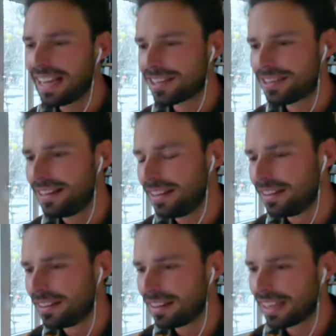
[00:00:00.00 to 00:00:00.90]

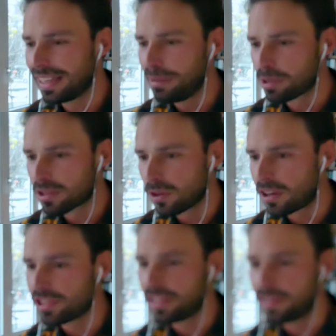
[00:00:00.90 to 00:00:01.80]
actually, he was
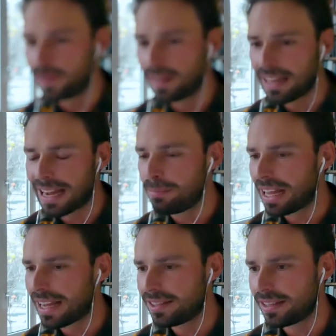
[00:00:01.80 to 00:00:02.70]
launched into the
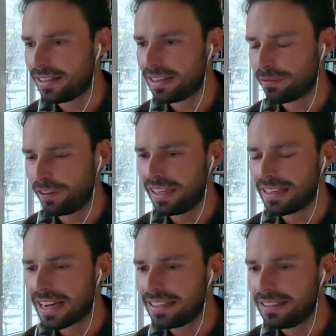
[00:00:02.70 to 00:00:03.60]
limelight in, I think,
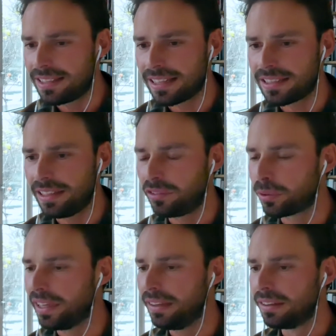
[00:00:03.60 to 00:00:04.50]

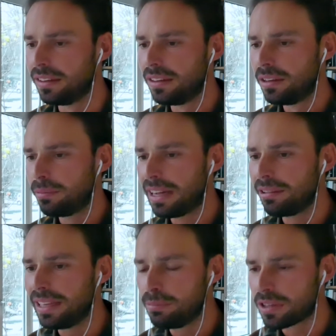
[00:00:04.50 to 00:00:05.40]
1963,
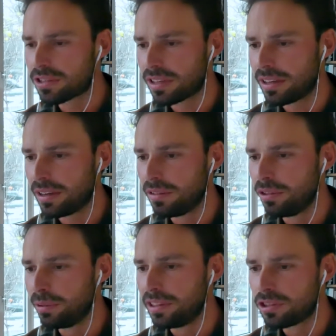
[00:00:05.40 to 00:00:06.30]
while he was
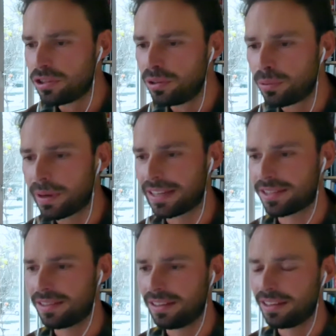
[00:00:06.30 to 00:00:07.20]
doing the Zoo
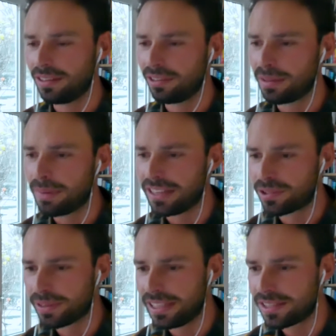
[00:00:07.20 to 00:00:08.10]
Quest
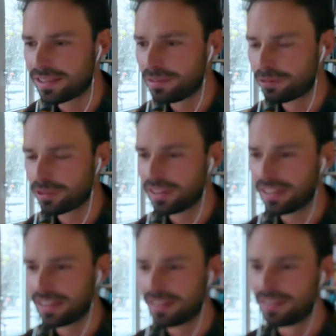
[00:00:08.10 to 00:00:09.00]
documentaries for
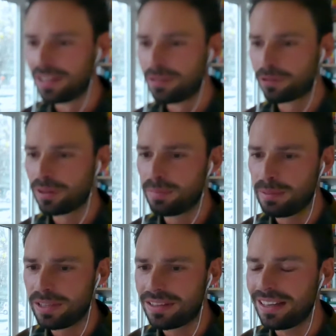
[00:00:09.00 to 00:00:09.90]
the
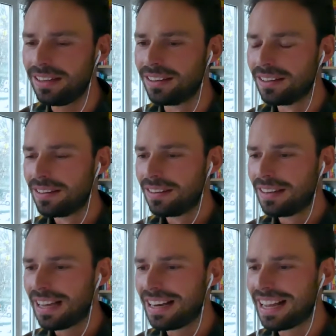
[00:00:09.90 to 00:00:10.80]
BBC.
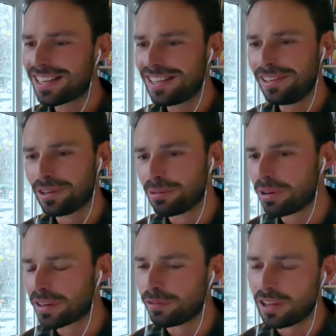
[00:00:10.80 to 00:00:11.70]
And actually, during
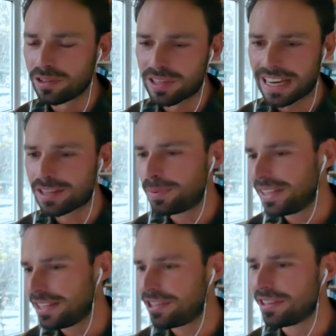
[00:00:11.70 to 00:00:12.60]
one of those
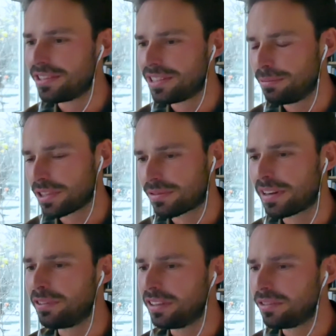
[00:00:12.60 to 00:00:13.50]
expeditions, he was
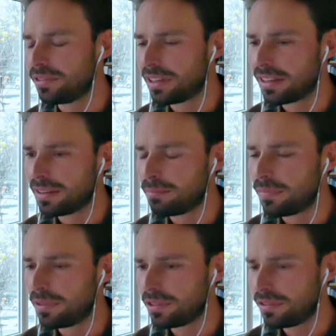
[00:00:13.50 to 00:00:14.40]
traveling
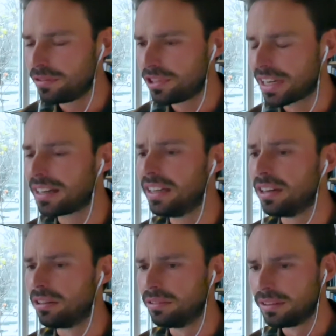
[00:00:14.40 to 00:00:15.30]
to Sierra
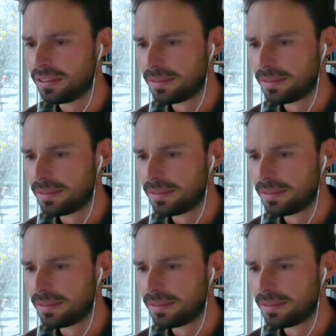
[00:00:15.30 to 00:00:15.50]
Leone